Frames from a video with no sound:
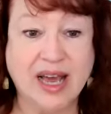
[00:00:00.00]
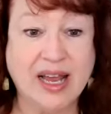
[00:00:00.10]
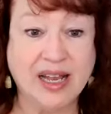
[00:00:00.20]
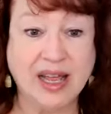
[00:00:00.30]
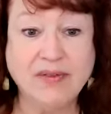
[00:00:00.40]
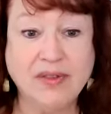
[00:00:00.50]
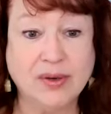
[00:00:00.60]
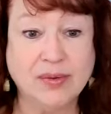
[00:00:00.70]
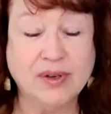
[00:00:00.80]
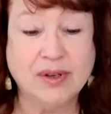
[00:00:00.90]
I love
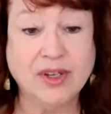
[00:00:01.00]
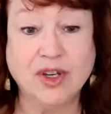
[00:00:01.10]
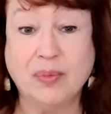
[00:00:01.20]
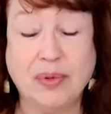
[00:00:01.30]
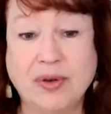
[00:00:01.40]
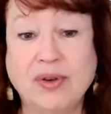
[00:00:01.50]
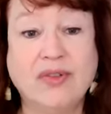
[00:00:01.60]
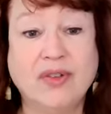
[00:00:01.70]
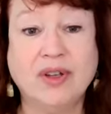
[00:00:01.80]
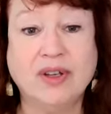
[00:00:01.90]
you. You're
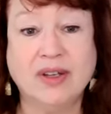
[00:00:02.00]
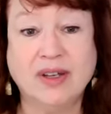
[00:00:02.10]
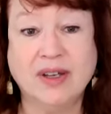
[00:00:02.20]
beautiful.